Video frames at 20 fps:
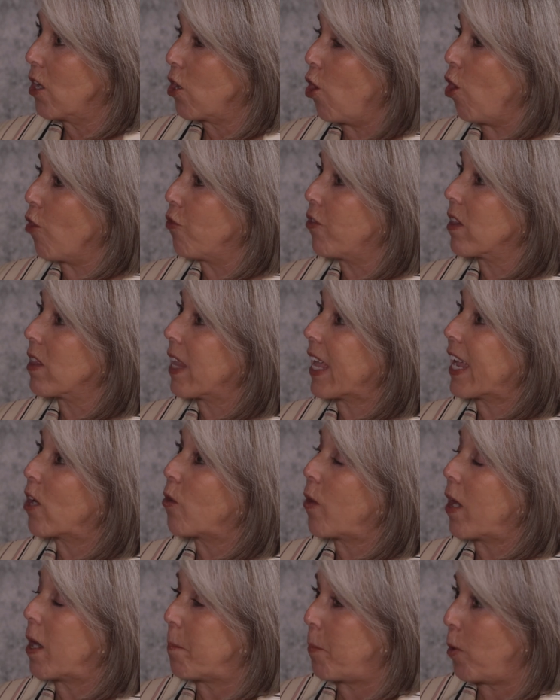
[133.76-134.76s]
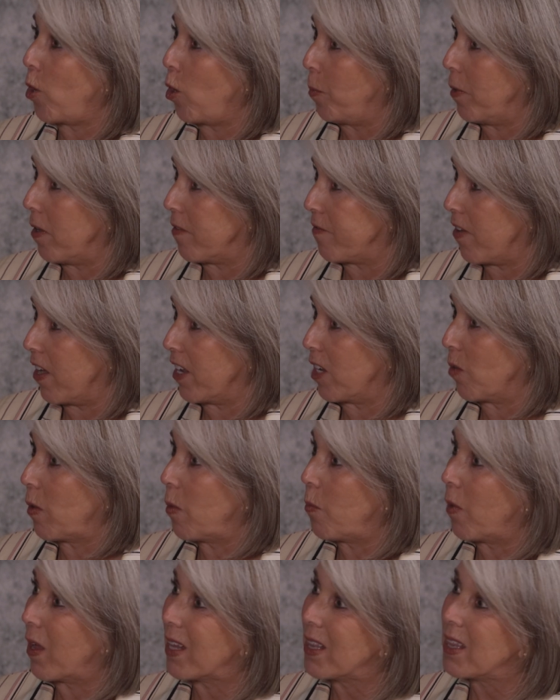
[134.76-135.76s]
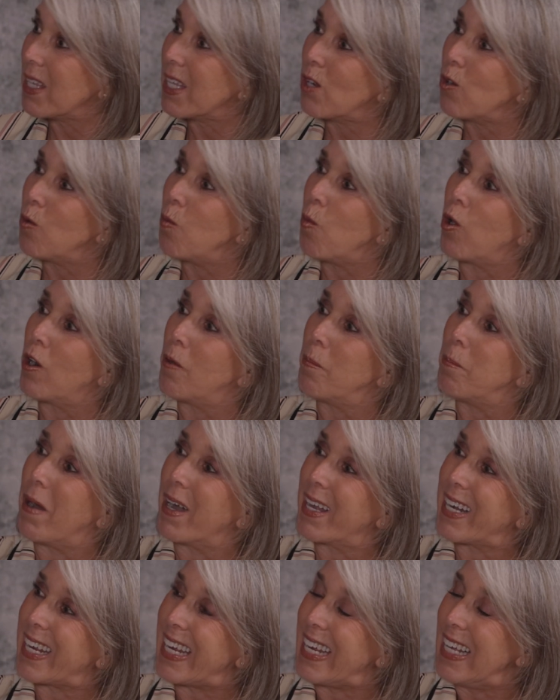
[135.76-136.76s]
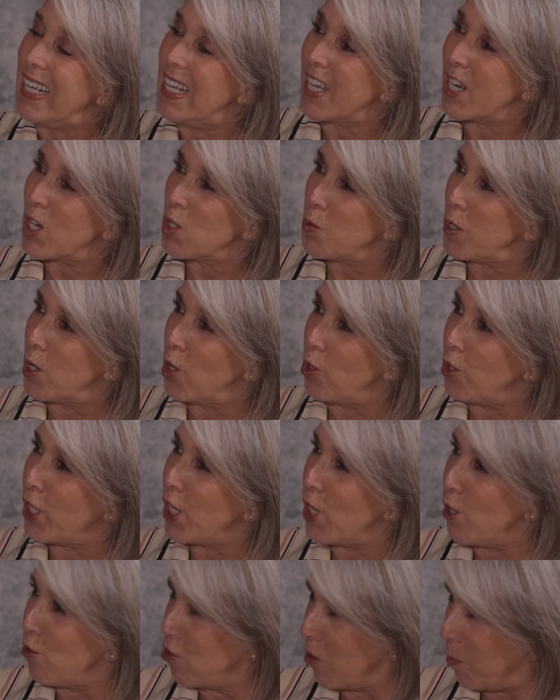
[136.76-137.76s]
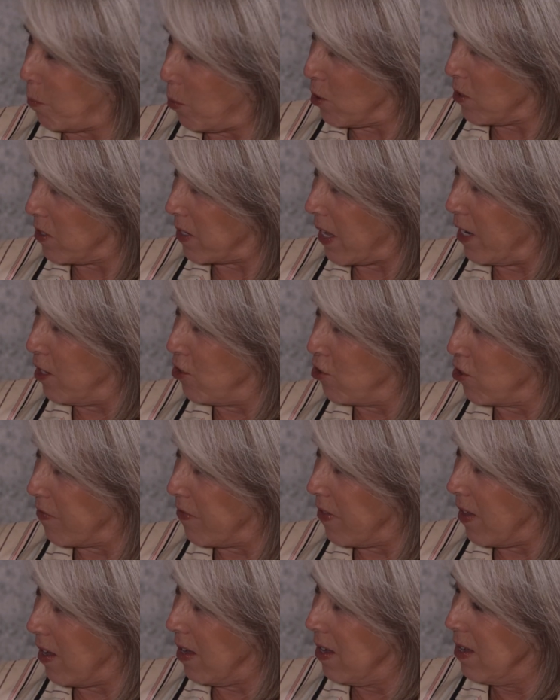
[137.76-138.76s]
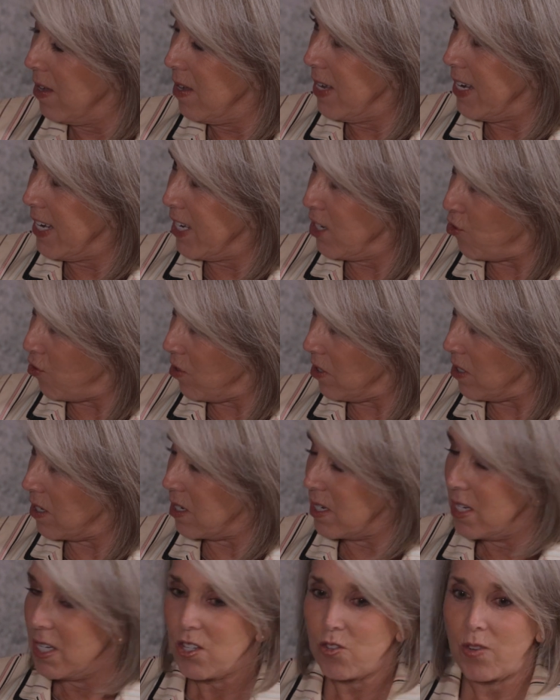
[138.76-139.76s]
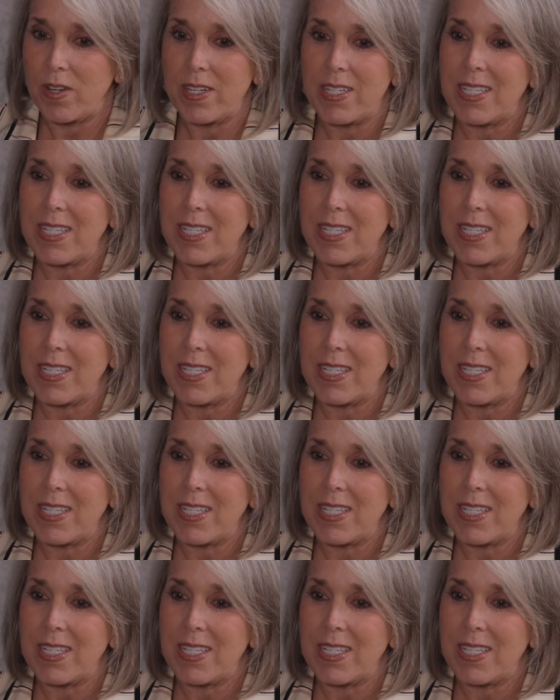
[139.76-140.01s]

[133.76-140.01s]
called the Land Grant Permanent Fund. And we want a little more money because we only use a percentage of the interest. So I